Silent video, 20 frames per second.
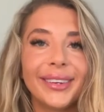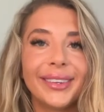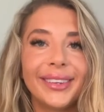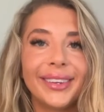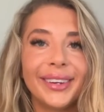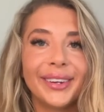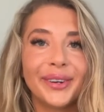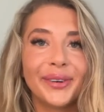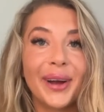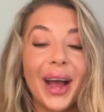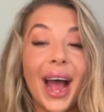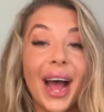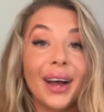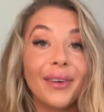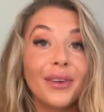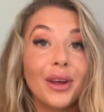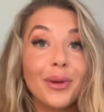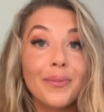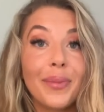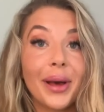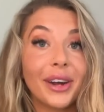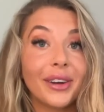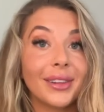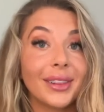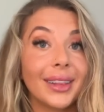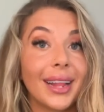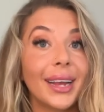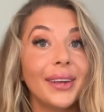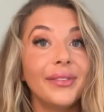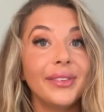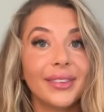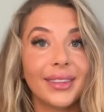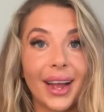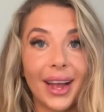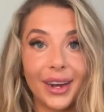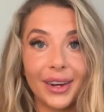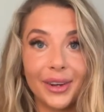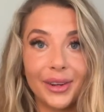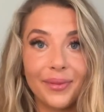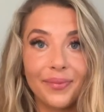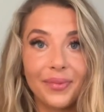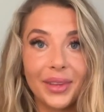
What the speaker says: to have a better lifestyle,